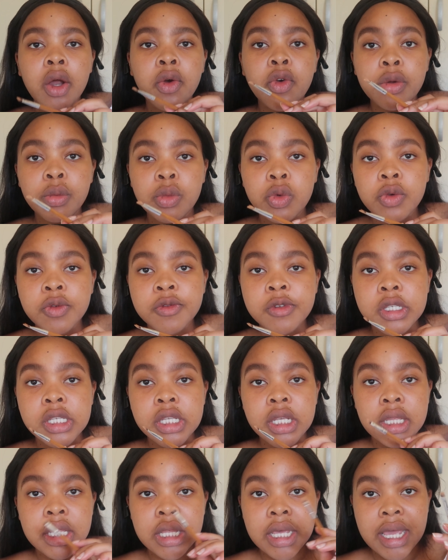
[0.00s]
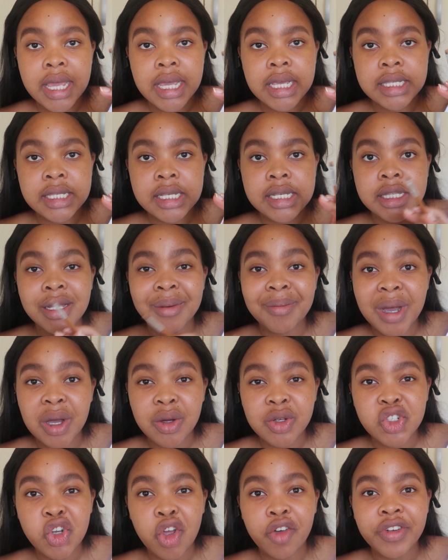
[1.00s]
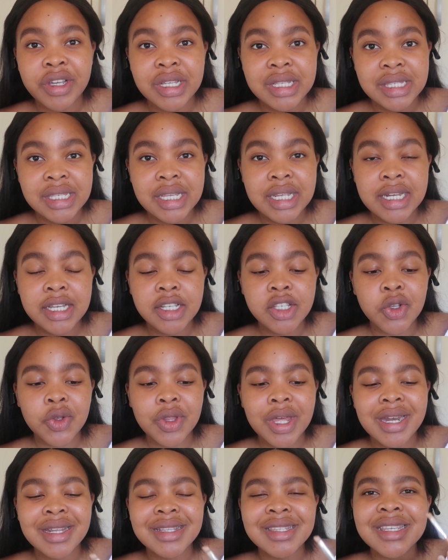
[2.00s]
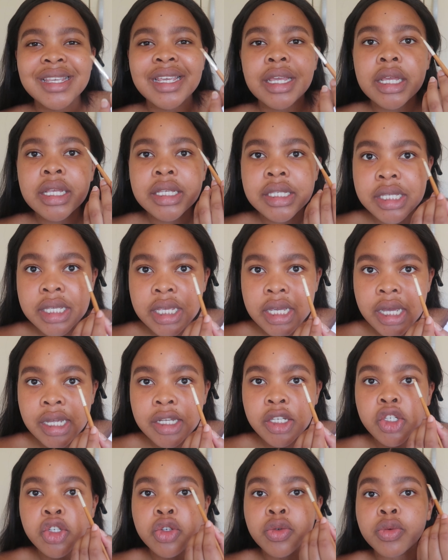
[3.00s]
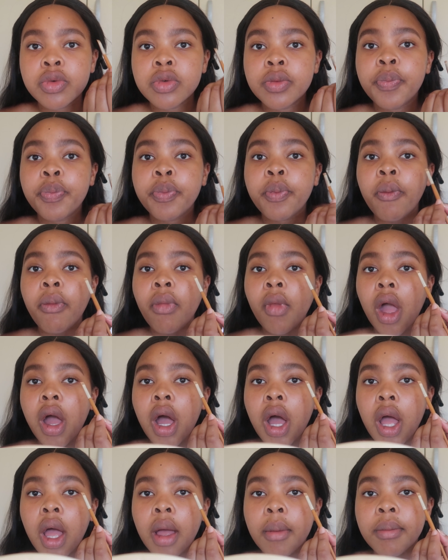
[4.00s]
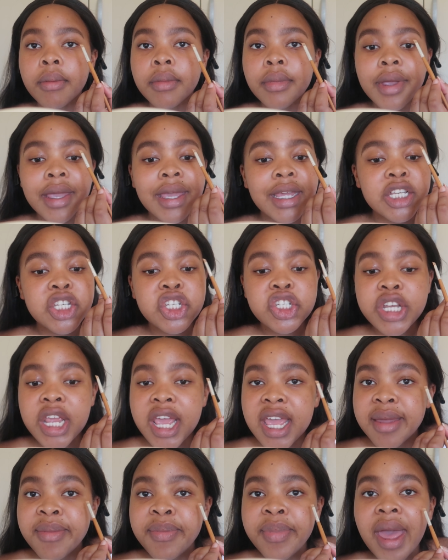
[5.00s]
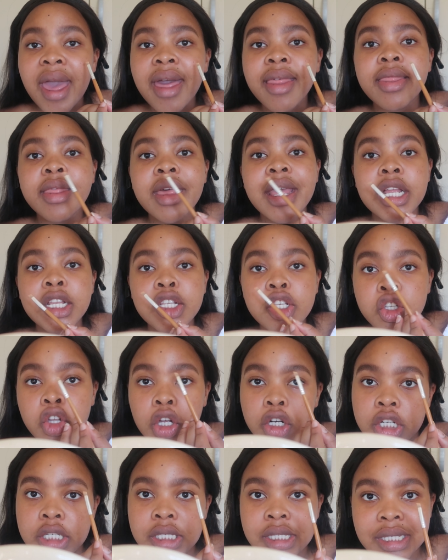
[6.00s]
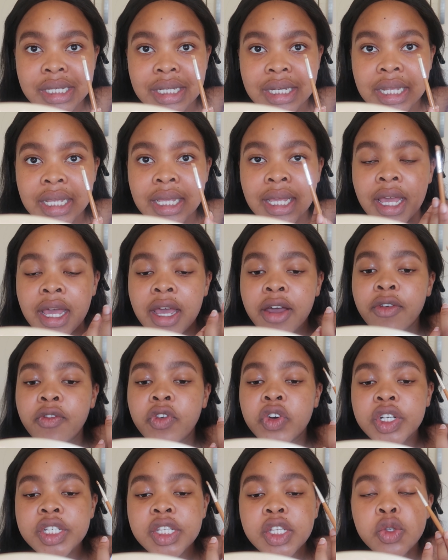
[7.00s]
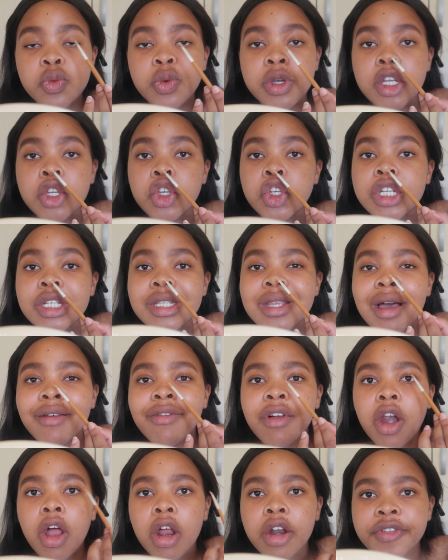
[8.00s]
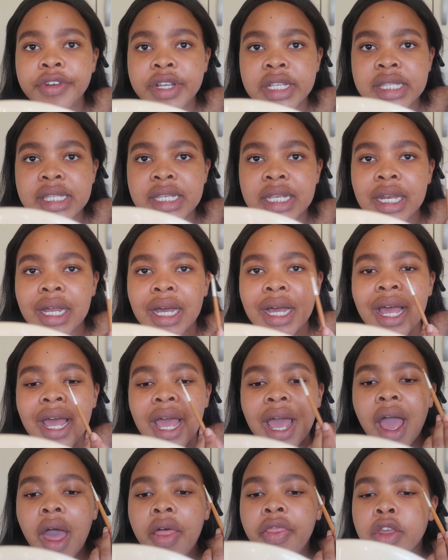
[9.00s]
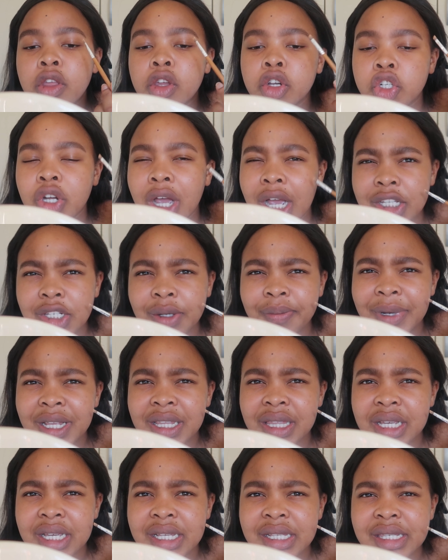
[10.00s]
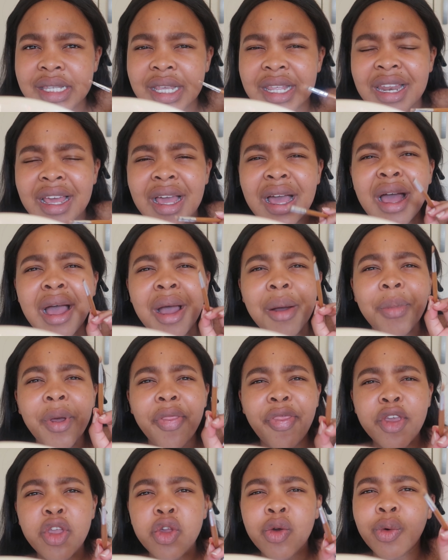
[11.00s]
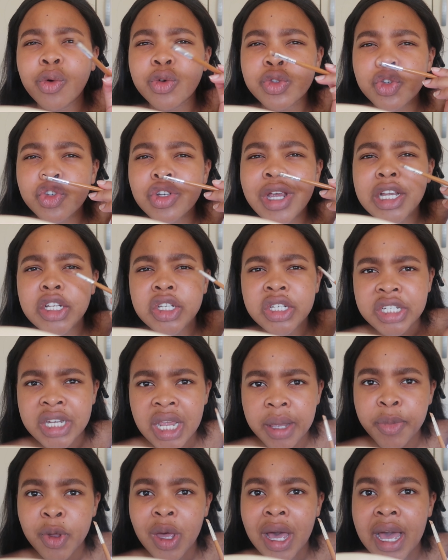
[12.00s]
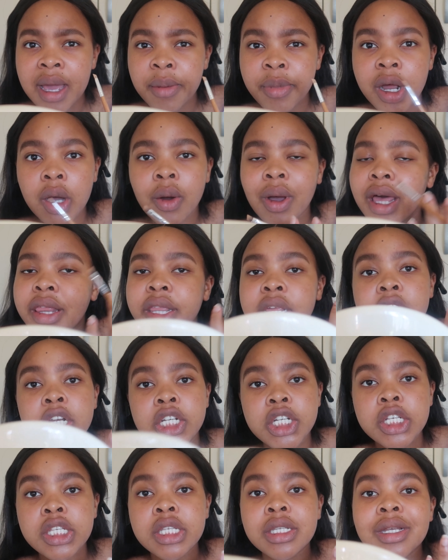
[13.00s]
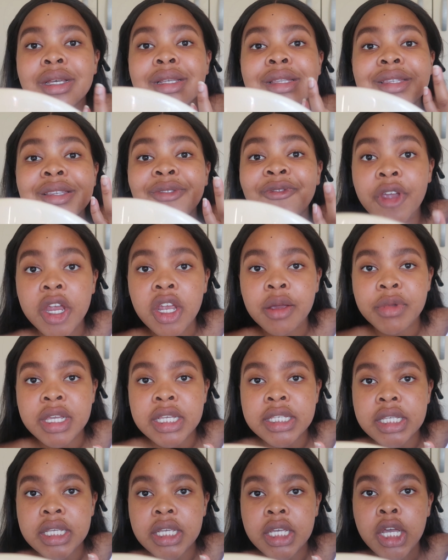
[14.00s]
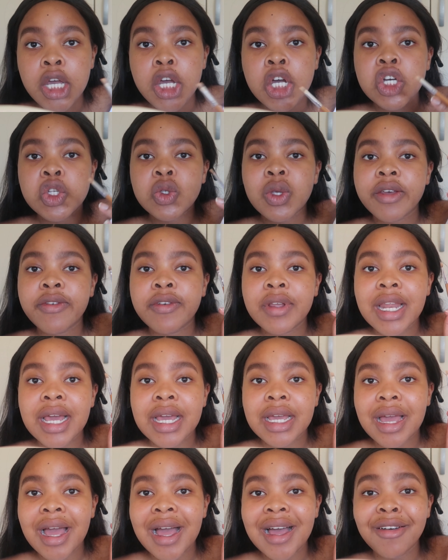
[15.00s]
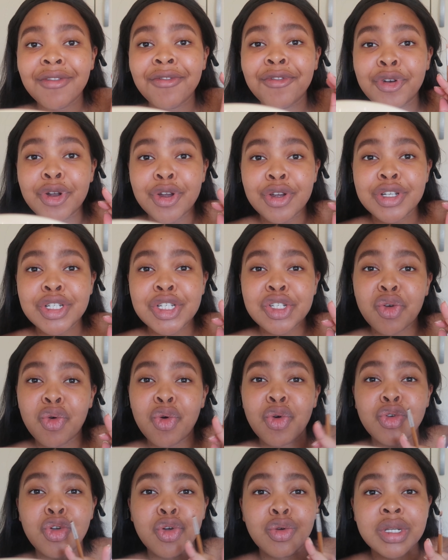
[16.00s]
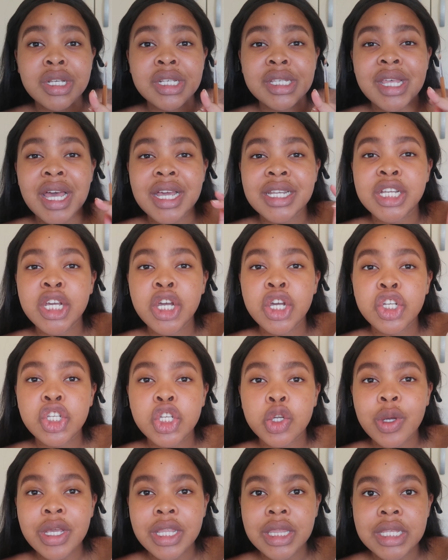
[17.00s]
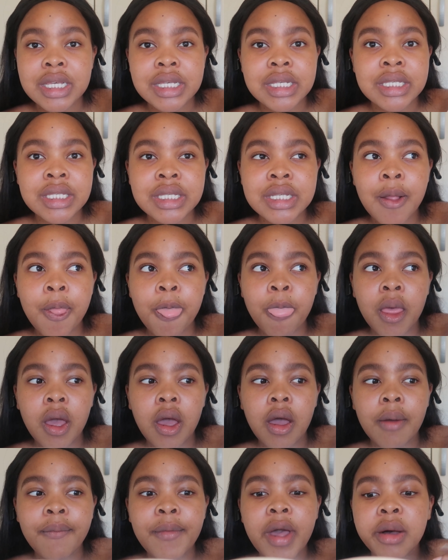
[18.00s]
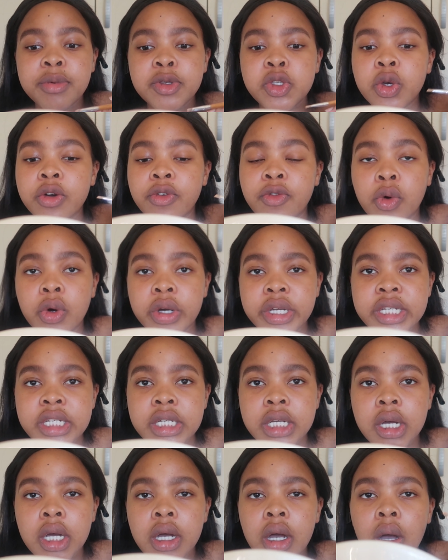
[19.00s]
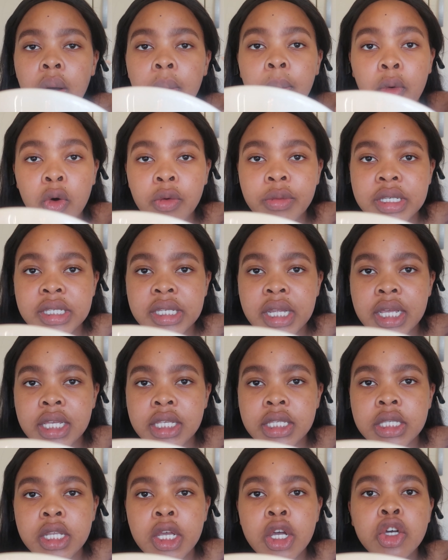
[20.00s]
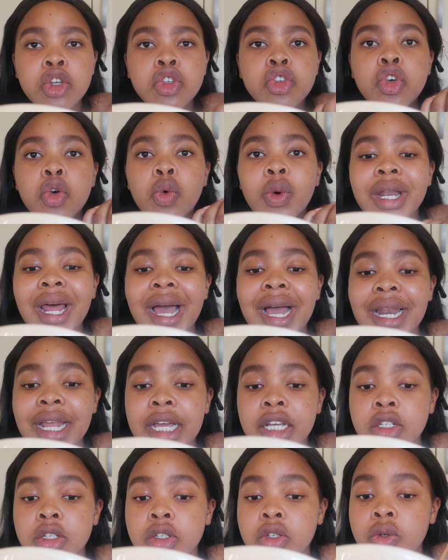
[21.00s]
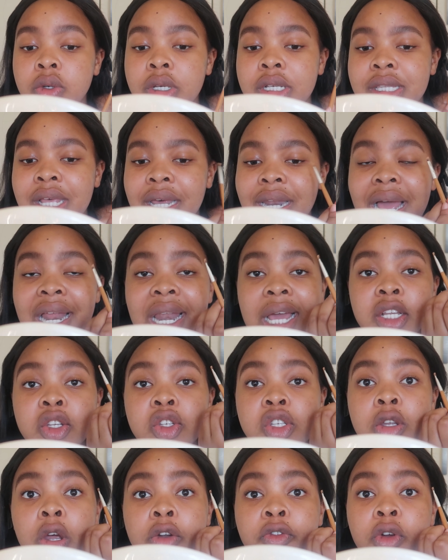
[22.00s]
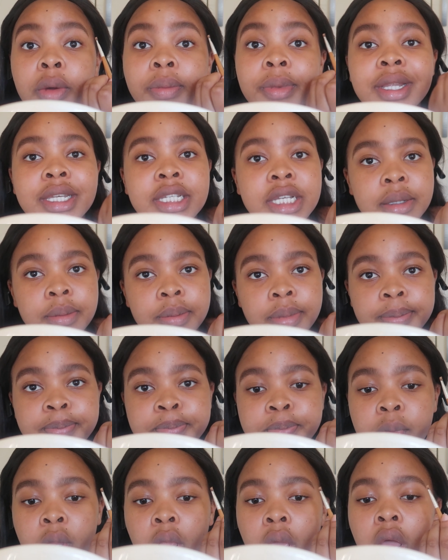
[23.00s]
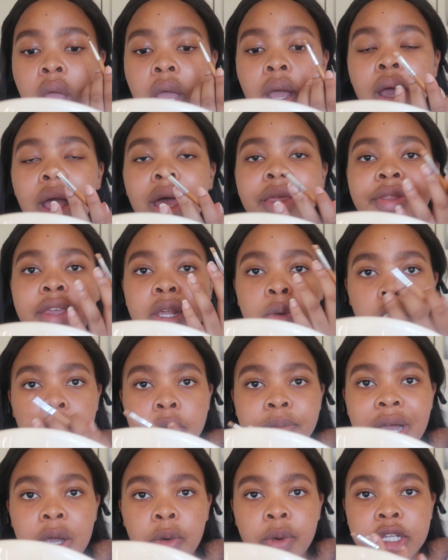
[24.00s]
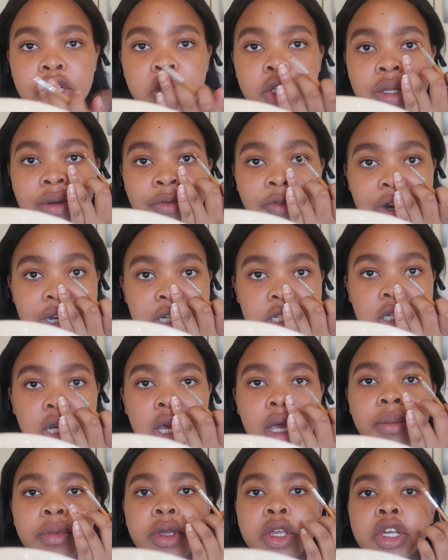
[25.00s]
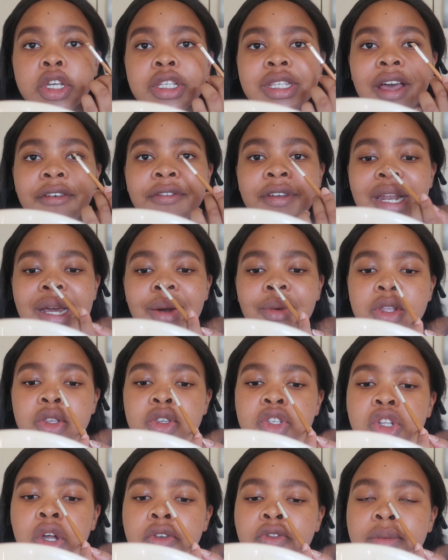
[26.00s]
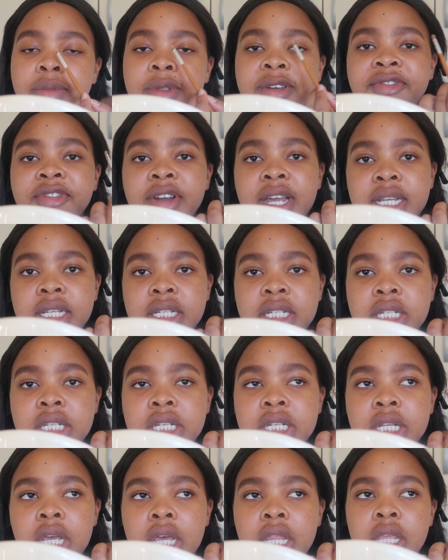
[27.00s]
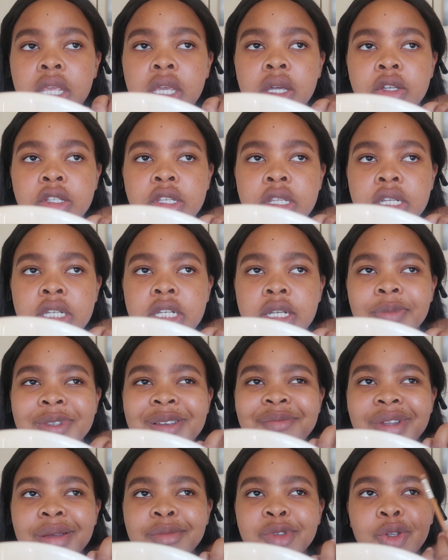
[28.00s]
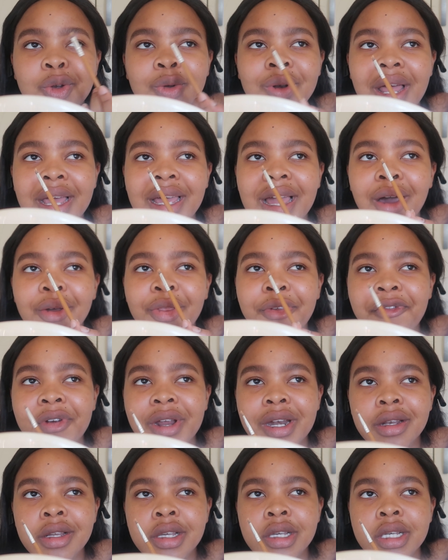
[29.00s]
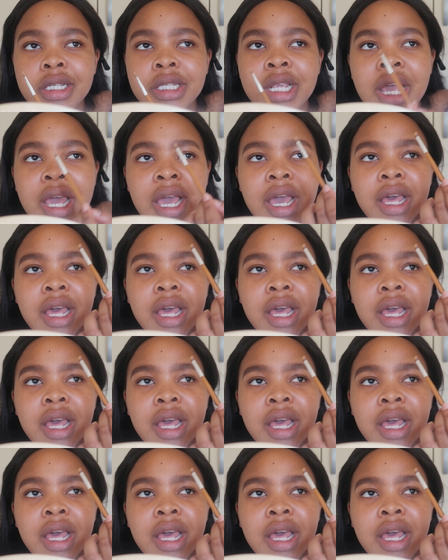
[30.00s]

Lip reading: removes the excess amount of concealer so that it's easier to get shape and then start concealing, versus when you just have a lot of concealer and then you're trying to blend the concealer, but then you're also trying to shape your eyebrow, and then it's very messy. So I feel like I've learned or noticed that doing this helps you avoid more mistakes. So what I like to do is that I like to start from the tip and then work my way to the front, because I feel like when you start from the front and then you go to the tip, sometimes you don't like how the front looks,